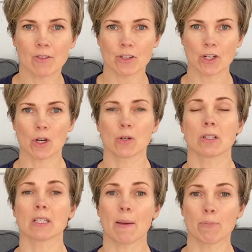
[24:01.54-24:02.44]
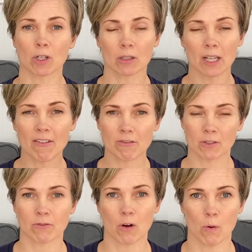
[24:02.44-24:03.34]
the toes, step your left
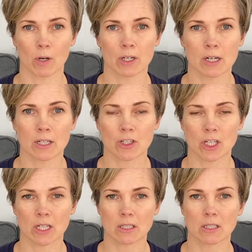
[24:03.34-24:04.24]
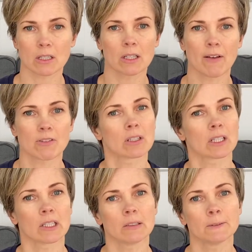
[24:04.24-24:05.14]
foot forward, cheat it to the left a
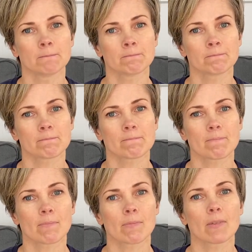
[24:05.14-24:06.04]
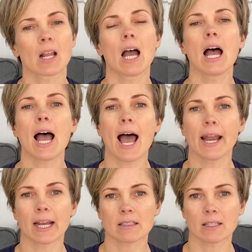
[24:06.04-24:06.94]
little, and
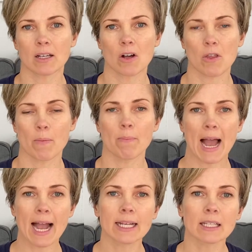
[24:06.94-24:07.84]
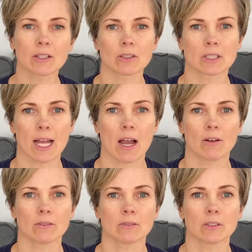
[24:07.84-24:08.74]
exhale the back heel
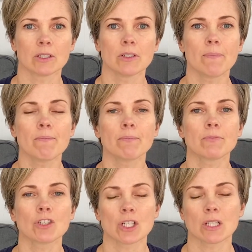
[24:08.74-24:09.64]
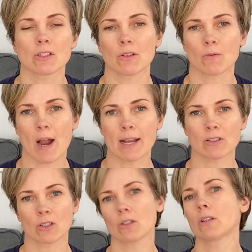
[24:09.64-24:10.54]
down. Cheat it to the right,
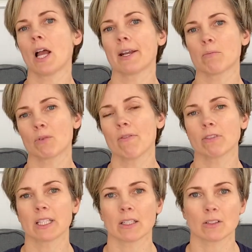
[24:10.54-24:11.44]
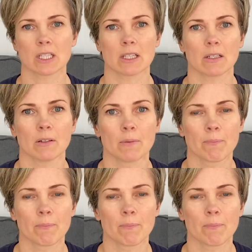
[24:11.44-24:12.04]
so you're lined up roughly heel to heel.